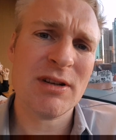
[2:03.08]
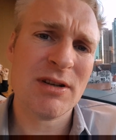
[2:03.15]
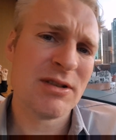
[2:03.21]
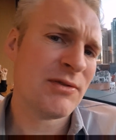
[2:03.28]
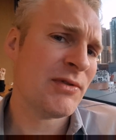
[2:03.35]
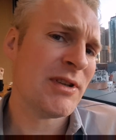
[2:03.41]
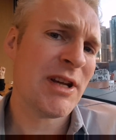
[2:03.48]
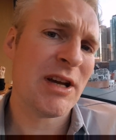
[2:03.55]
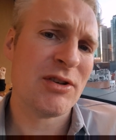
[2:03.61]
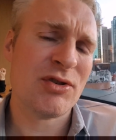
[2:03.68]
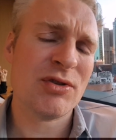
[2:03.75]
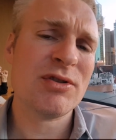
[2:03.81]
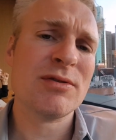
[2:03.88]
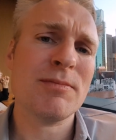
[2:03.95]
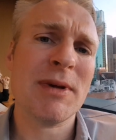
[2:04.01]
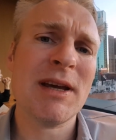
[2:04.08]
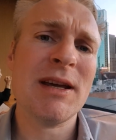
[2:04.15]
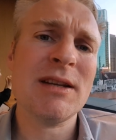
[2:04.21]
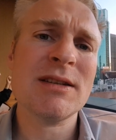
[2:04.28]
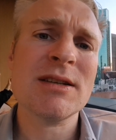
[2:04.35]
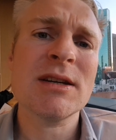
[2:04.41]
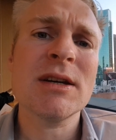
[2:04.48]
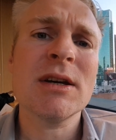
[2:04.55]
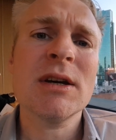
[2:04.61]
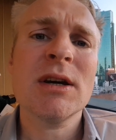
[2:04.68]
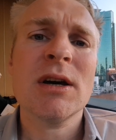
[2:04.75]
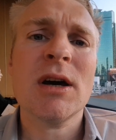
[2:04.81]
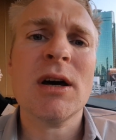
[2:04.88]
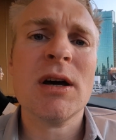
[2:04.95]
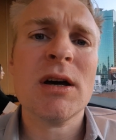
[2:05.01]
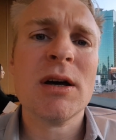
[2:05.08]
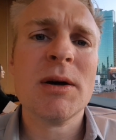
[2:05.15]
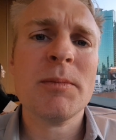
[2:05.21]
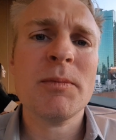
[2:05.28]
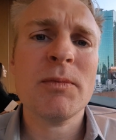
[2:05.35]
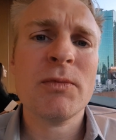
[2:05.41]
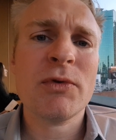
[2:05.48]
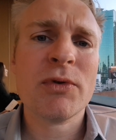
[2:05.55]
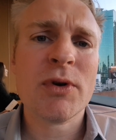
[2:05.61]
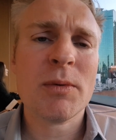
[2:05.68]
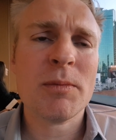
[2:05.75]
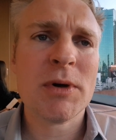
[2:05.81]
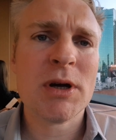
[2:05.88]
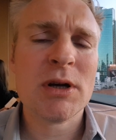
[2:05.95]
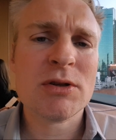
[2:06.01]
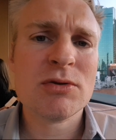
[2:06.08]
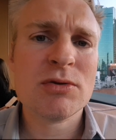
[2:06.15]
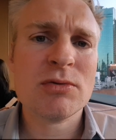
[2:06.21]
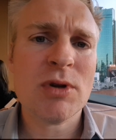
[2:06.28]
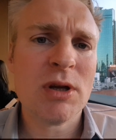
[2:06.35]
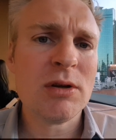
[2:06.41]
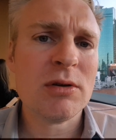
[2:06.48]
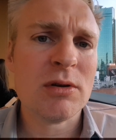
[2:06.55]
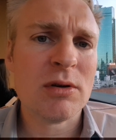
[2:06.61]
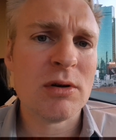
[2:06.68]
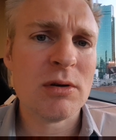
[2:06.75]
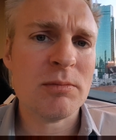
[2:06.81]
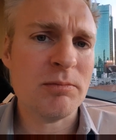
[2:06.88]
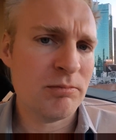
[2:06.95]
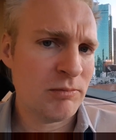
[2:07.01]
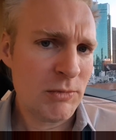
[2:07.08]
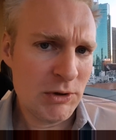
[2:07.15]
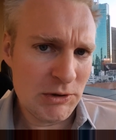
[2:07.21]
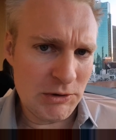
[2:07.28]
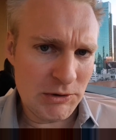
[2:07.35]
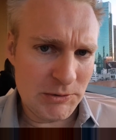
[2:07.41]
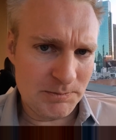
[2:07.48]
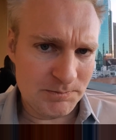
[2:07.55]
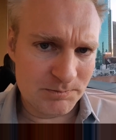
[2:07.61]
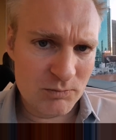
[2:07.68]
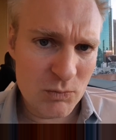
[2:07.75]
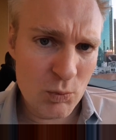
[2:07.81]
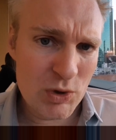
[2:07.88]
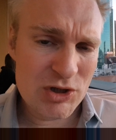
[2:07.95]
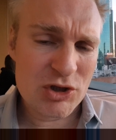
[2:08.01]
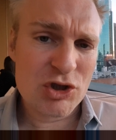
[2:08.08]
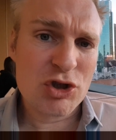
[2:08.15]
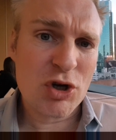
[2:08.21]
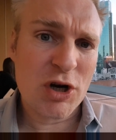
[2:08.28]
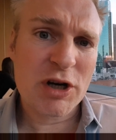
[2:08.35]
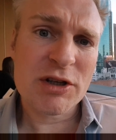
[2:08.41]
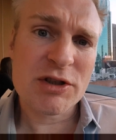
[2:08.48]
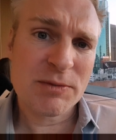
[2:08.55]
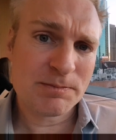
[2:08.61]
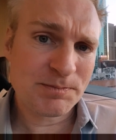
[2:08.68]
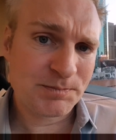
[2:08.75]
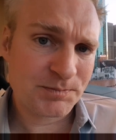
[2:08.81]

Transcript: the last video I just made um, from uh, um, with the shard